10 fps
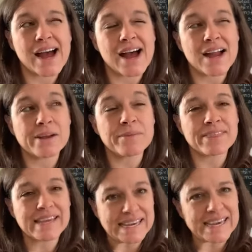I'm
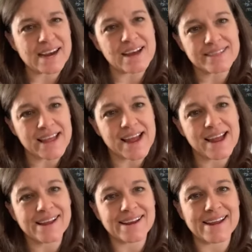thinking on
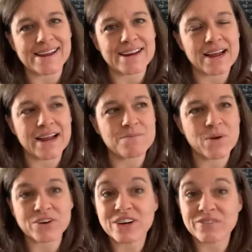that and I'm
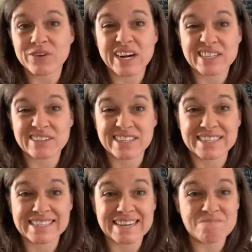wondering if you guys are in
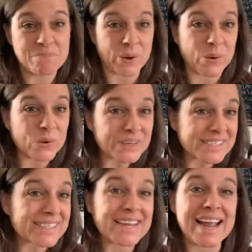the same
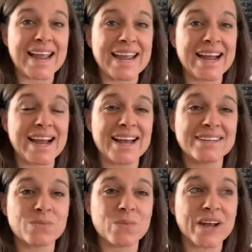boat
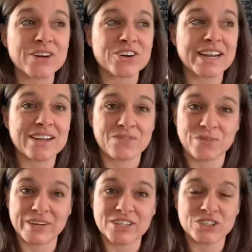and wondering if
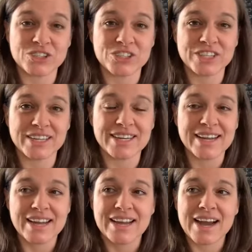we should
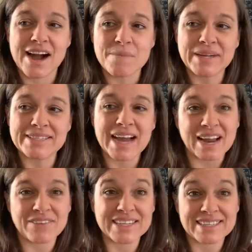um,
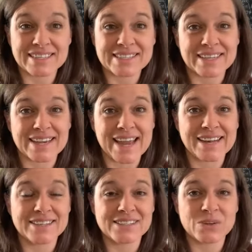dive into this
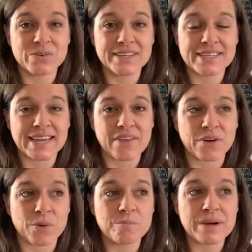again soon together.